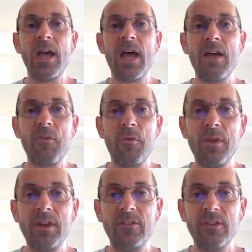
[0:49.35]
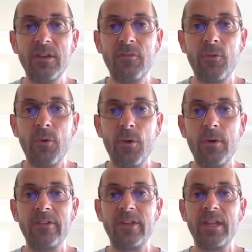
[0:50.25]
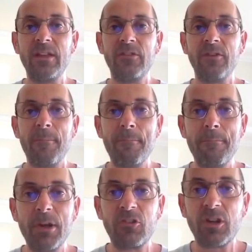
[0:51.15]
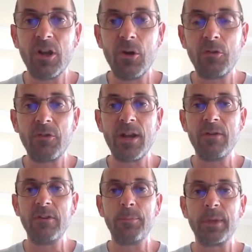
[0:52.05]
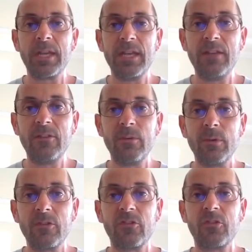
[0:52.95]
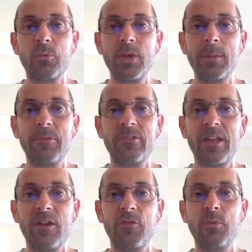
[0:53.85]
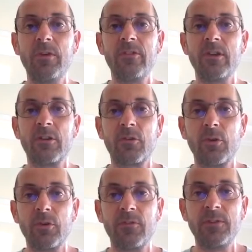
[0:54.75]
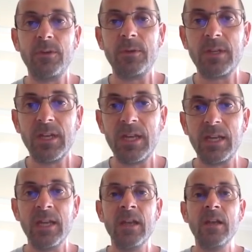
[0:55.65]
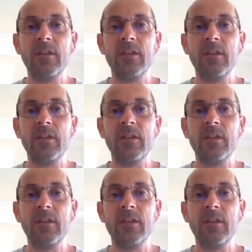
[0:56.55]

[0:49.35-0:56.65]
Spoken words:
And the reason for it is that much colder air is beginning to sweep southwards across the UK.